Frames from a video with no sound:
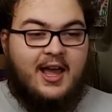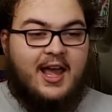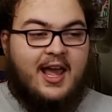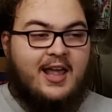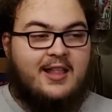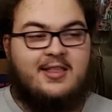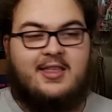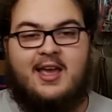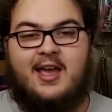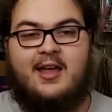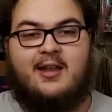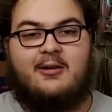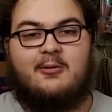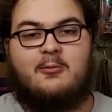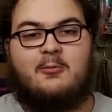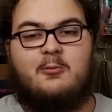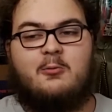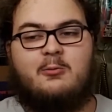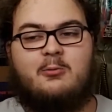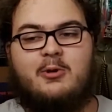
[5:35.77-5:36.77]
And that
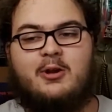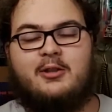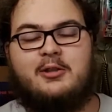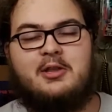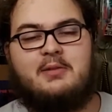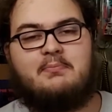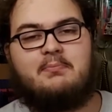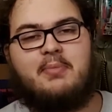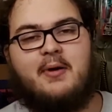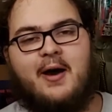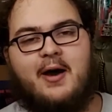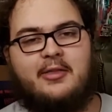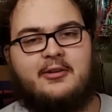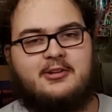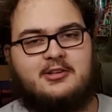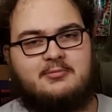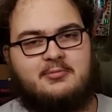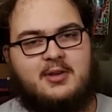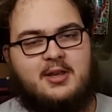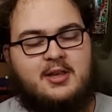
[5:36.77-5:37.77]
really
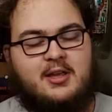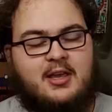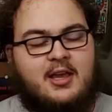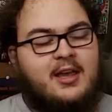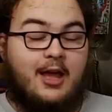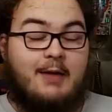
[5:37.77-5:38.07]
bothers me.